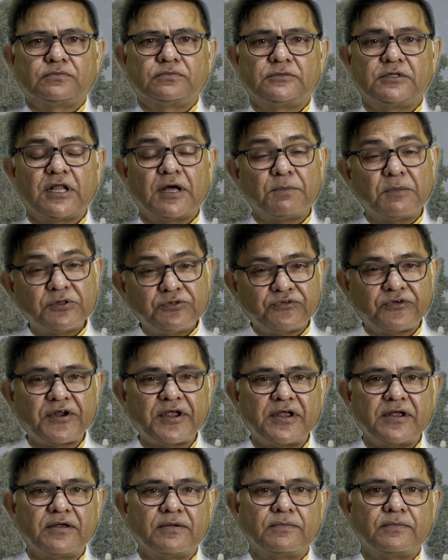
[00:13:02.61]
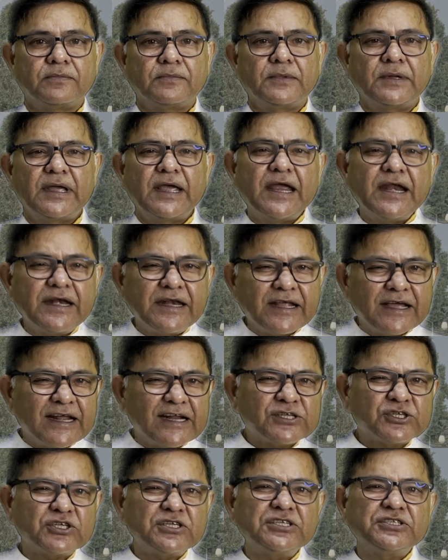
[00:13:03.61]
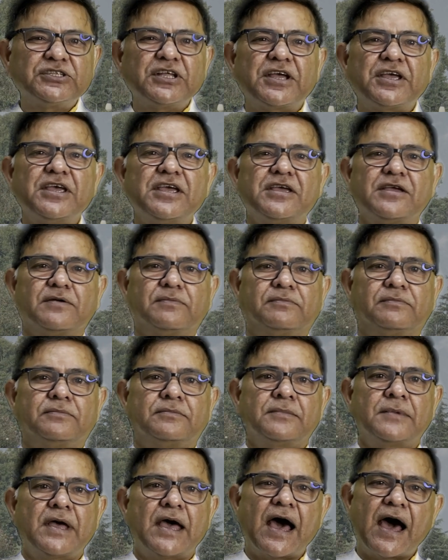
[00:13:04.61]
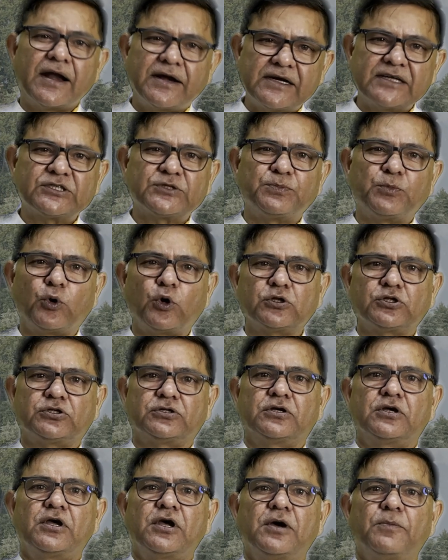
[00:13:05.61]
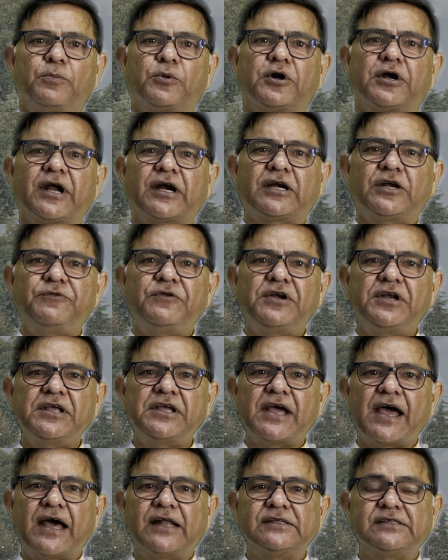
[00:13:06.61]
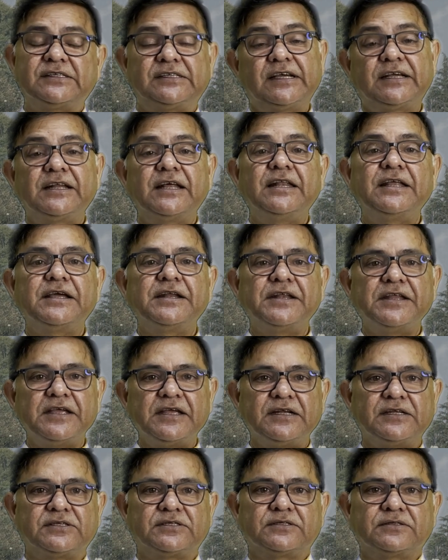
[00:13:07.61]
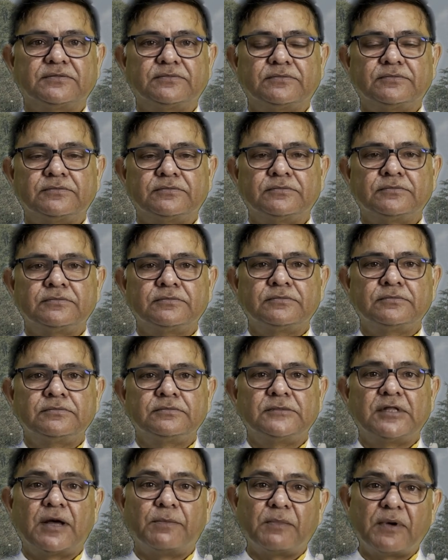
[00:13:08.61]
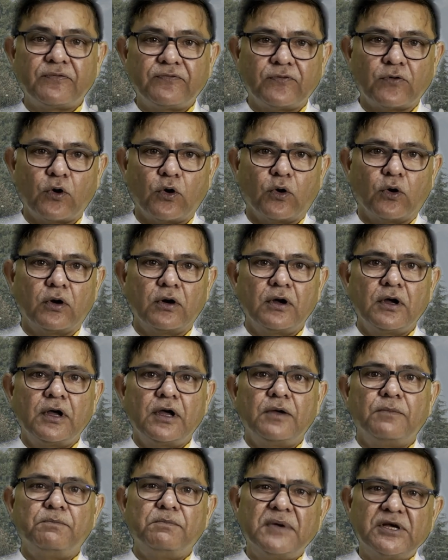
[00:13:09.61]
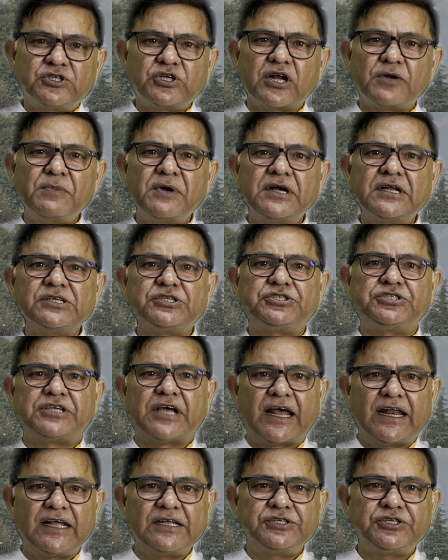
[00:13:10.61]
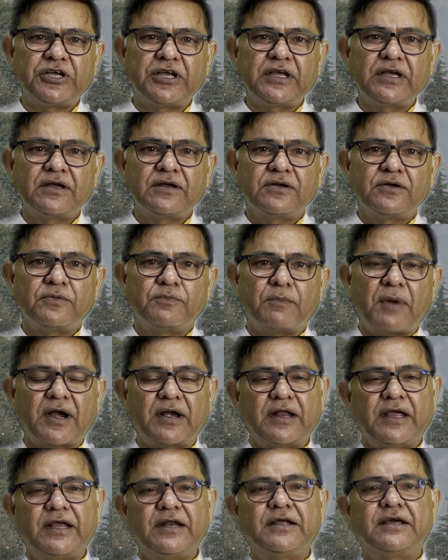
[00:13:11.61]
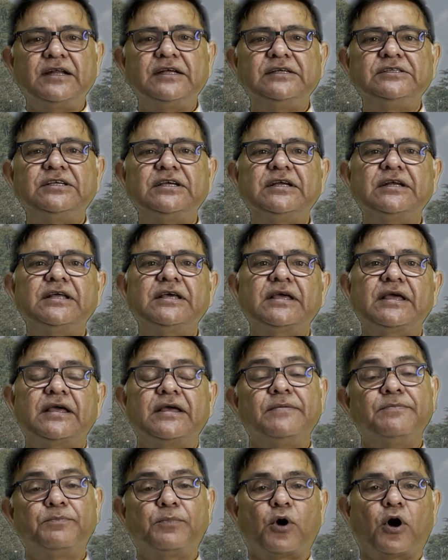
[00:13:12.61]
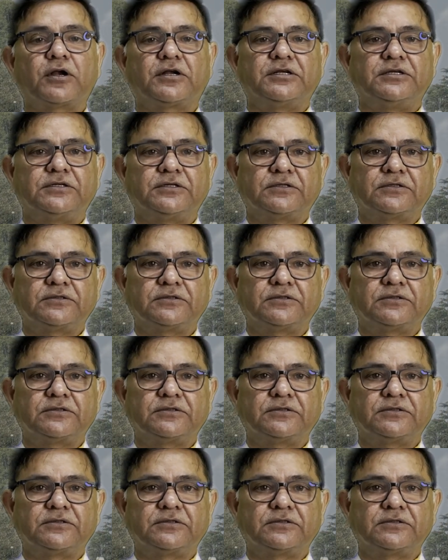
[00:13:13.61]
Number three, integration is the key. Address both productivity and signaling needs. Number four, measurement is challenging but increasingly important.